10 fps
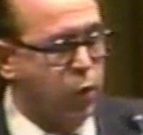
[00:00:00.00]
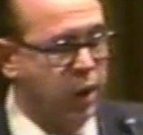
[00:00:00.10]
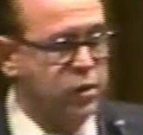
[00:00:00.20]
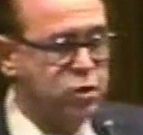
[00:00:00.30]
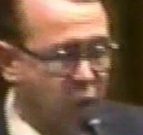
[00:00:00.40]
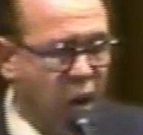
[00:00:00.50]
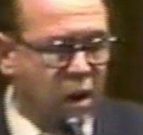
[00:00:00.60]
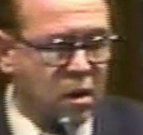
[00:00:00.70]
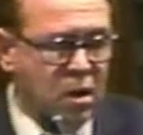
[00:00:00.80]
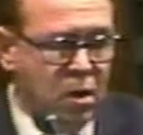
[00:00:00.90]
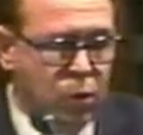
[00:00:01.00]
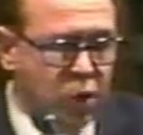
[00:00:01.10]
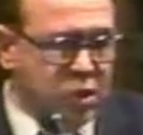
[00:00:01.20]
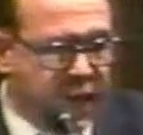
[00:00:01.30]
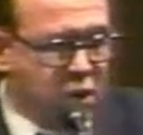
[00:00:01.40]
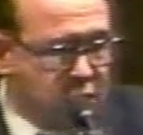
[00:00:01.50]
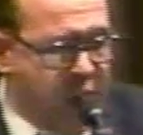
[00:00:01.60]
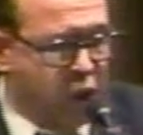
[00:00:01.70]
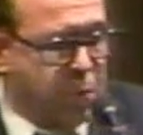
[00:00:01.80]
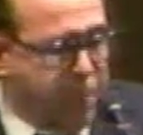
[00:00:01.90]
When John was
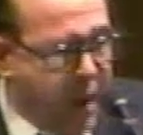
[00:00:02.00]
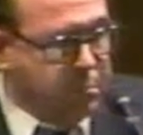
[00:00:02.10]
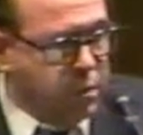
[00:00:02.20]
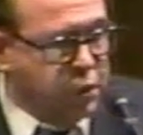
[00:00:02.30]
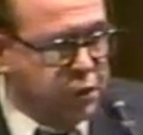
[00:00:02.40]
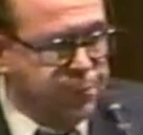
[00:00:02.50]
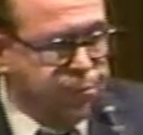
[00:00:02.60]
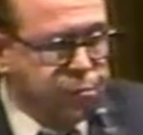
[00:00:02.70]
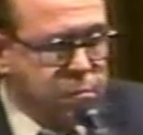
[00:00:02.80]
exiled to Patmos,